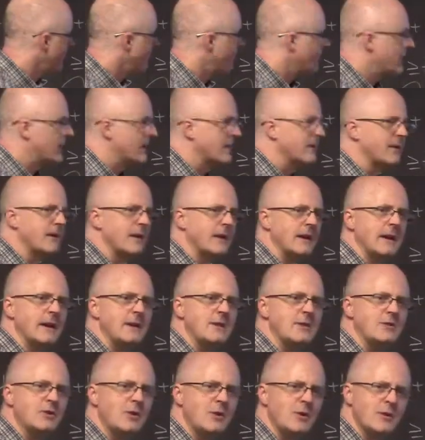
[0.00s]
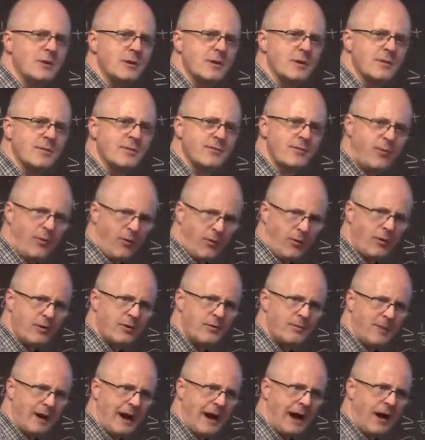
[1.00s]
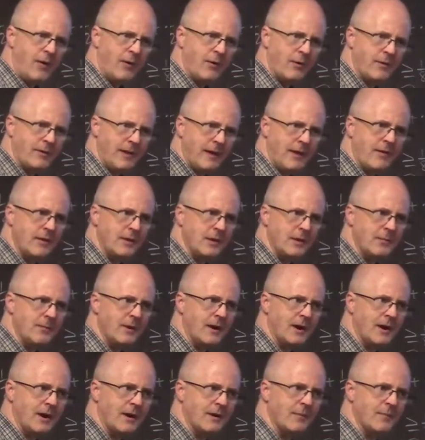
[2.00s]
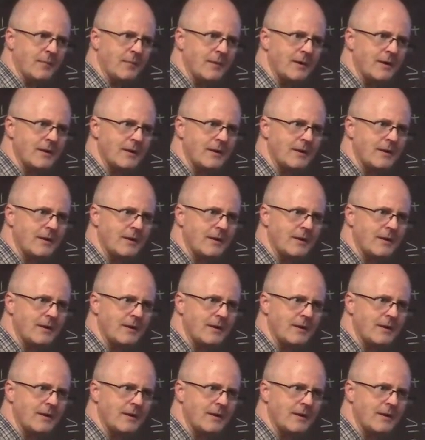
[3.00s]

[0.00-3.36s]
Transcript: with a two to the fourth power there in the bottom.